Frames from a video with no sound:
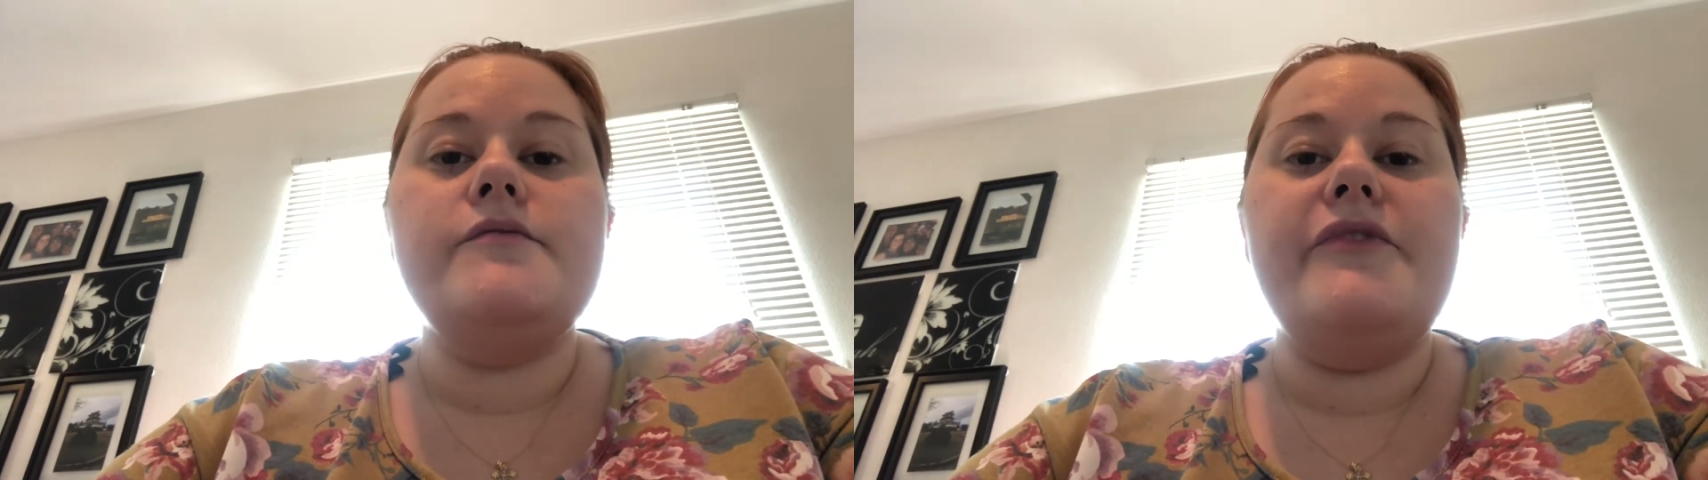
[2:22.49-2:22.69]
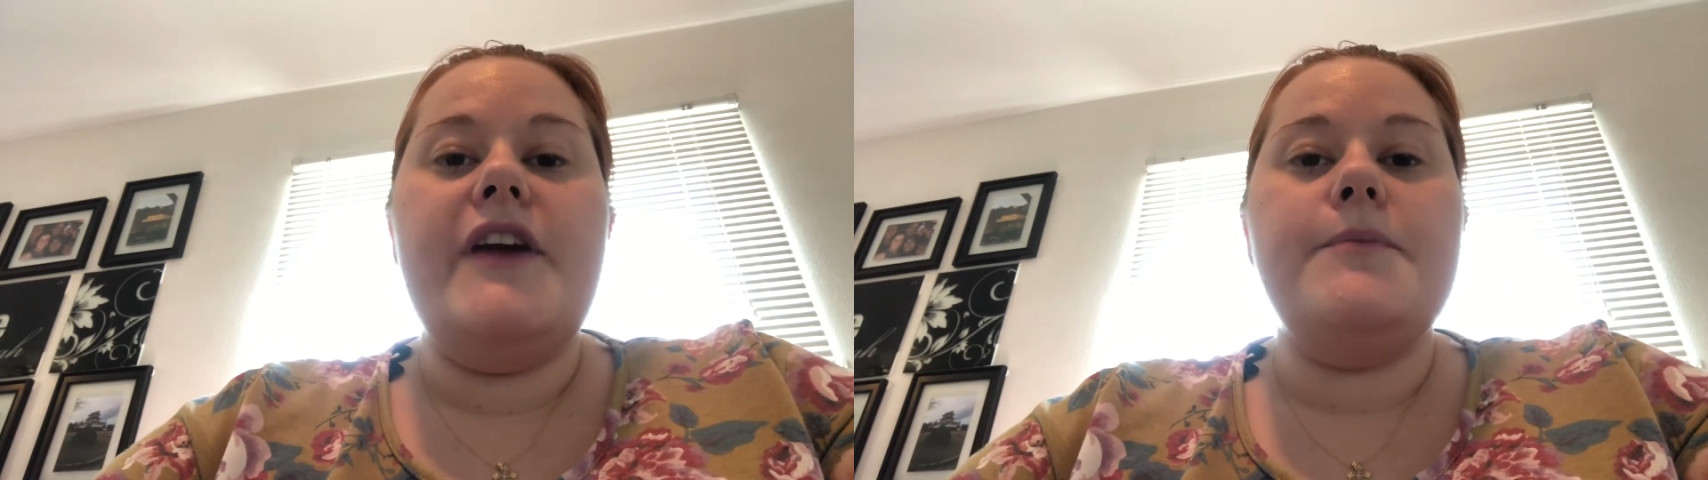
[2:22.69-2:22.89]

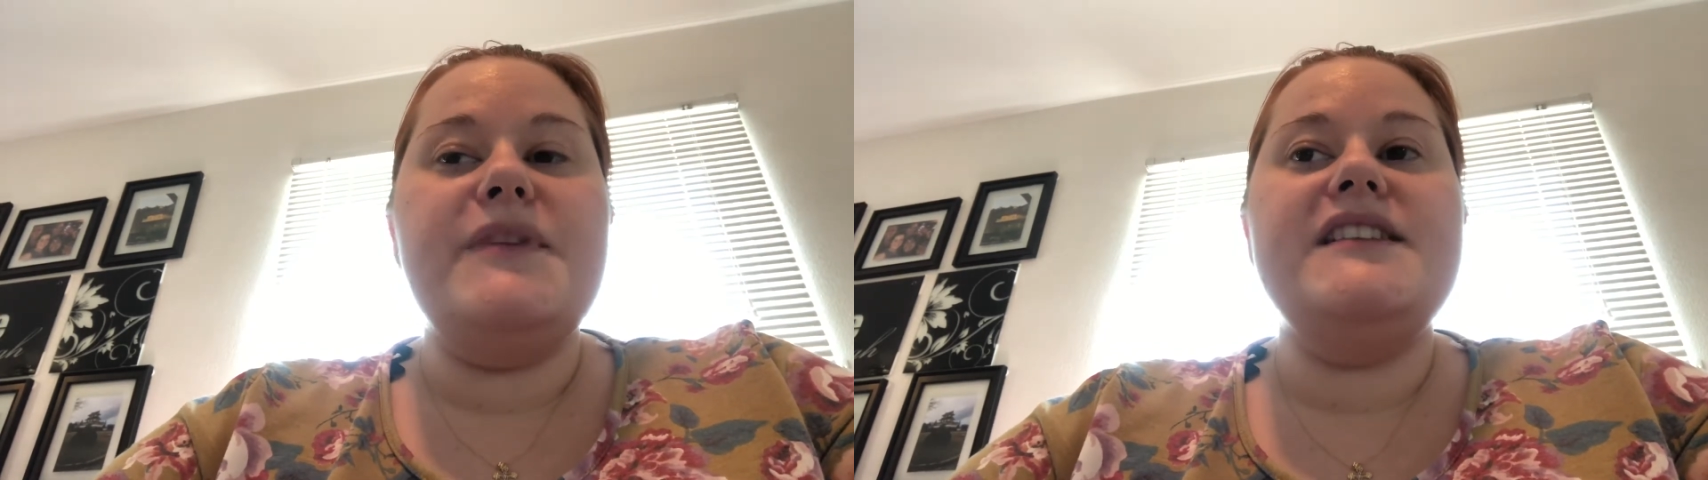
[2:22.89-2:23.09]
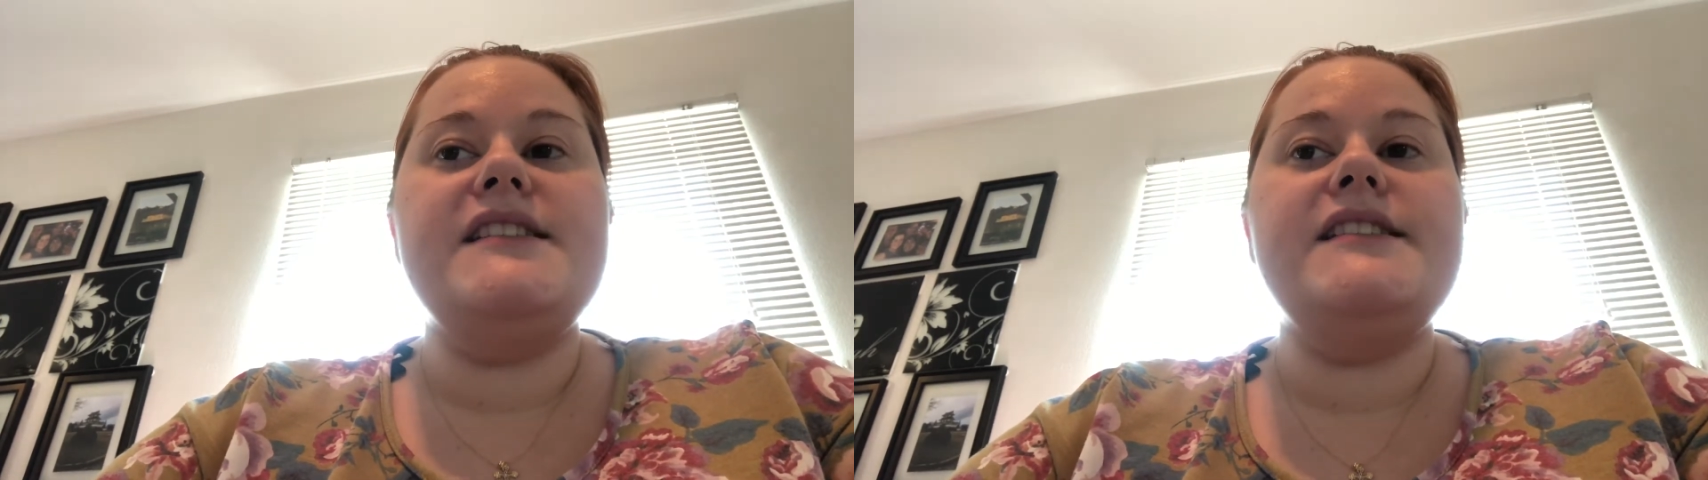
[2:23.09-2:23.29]

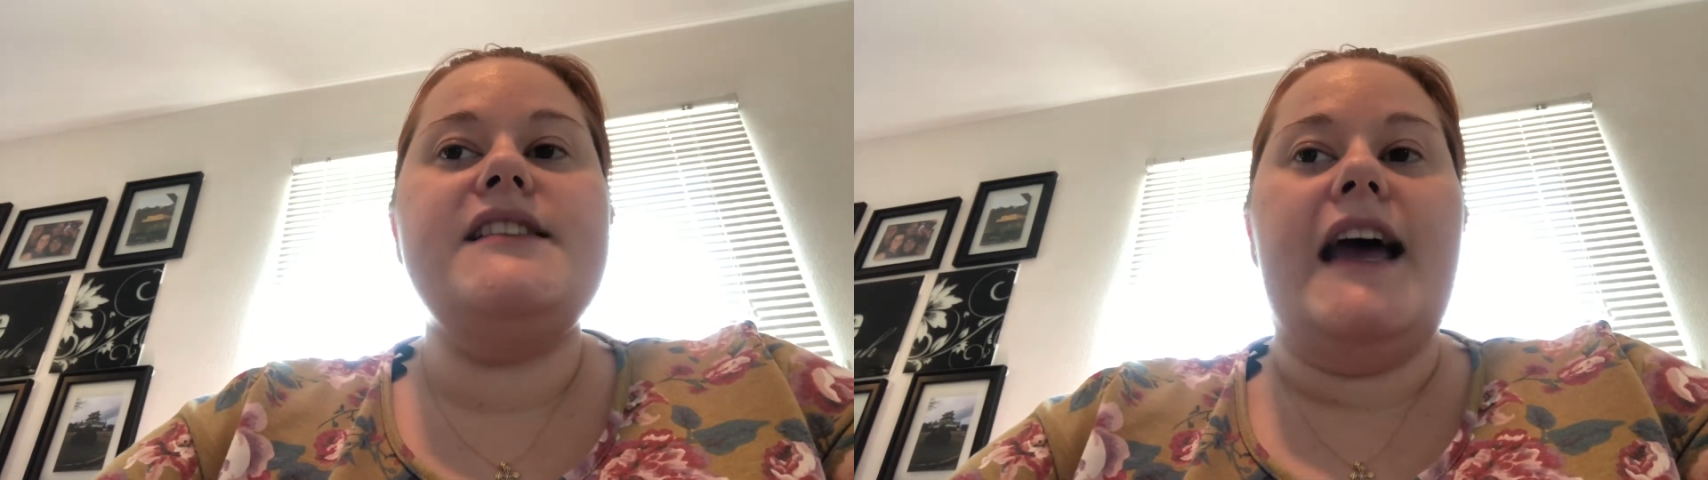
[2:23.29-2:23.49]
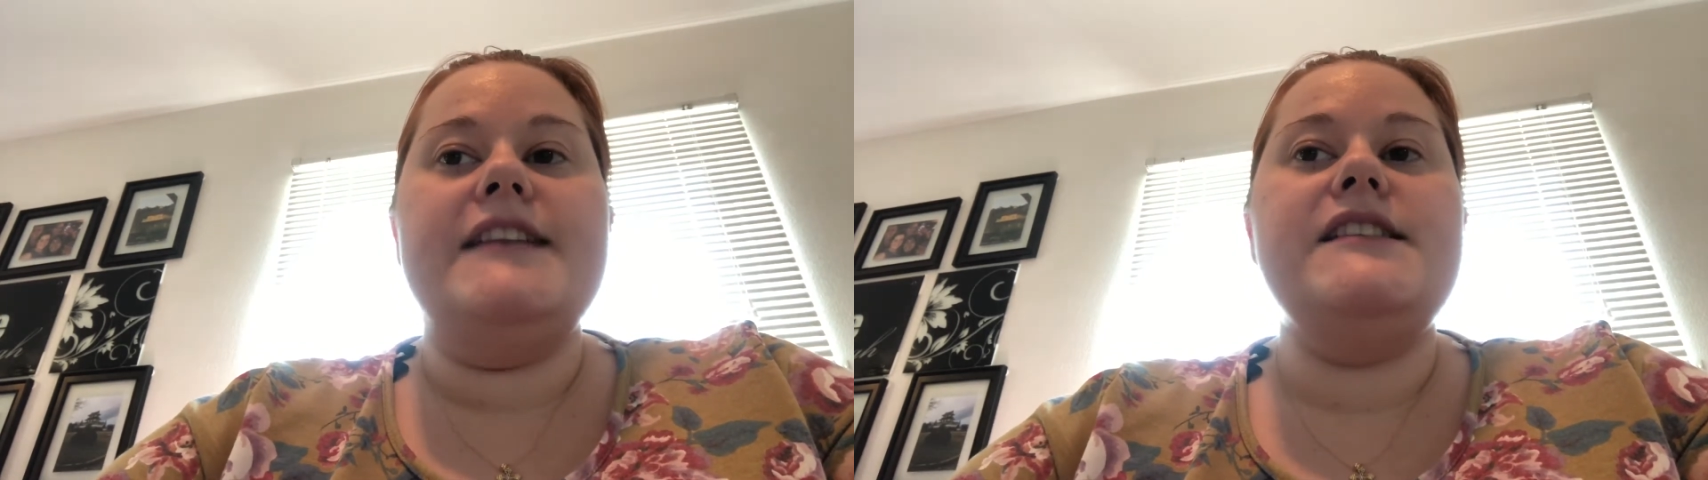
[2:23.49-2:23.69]
families
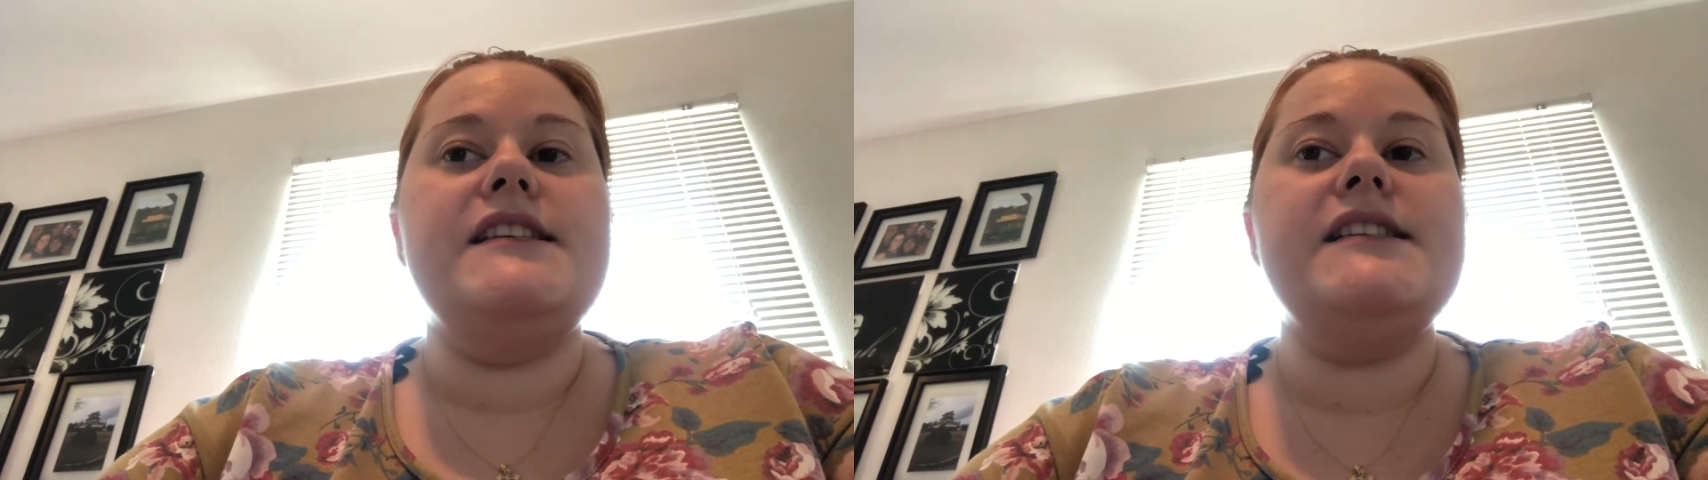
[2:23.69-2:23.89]
tend to